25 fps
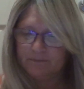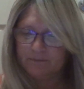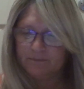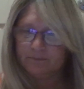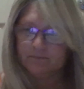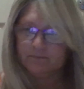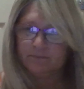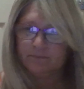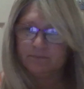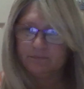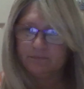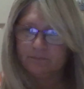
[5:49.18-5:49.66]

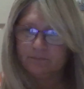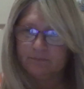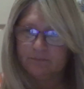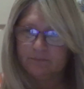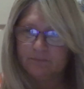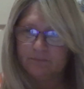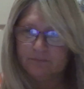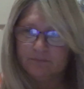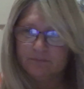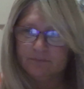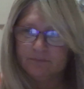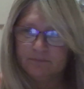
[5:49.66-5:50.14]

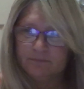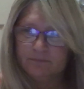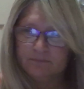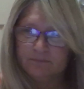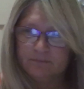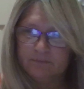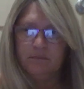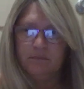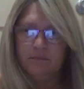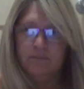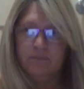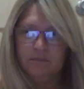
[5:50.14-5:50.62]

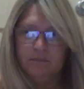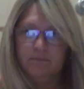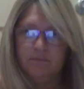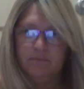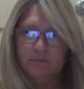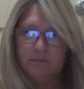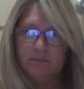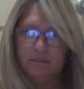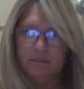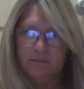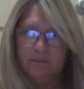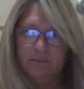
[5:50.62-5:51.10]

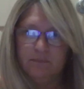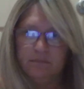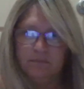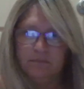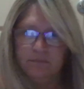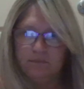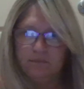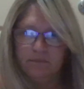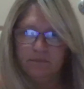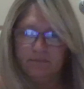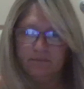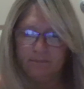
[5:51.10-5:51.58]

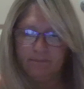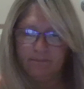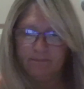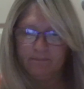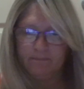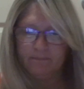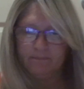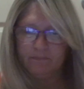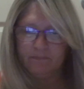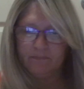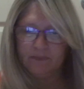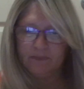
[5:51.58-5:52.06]

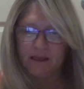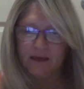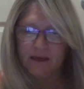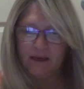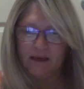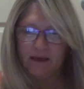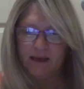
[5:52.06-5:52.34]
Nobody speaks.